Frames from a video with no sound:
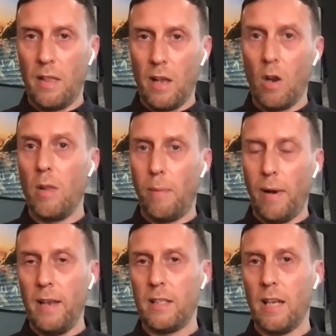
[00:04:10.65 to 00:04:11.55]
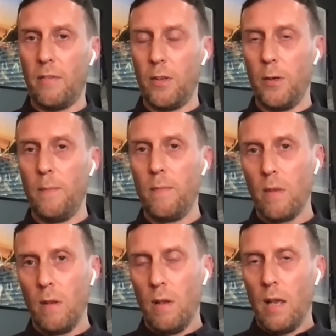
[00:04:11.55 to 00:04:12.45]
I think a lot of the players have to
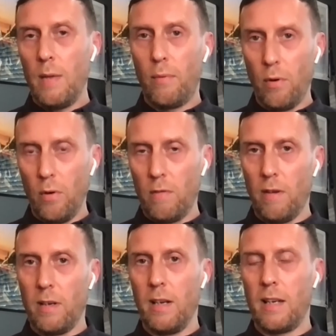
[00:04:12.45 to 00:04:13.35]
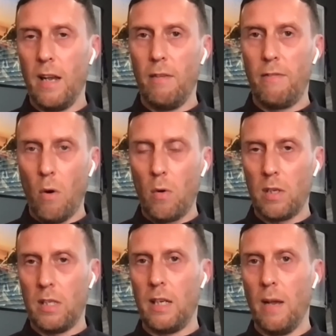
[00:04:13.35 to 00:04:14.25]
improve and, and kind of
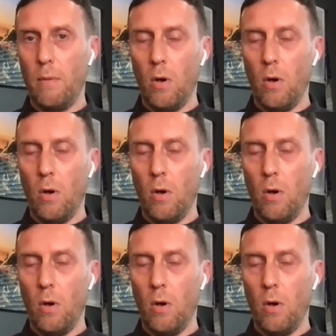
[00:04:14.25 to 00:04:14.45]
focus again.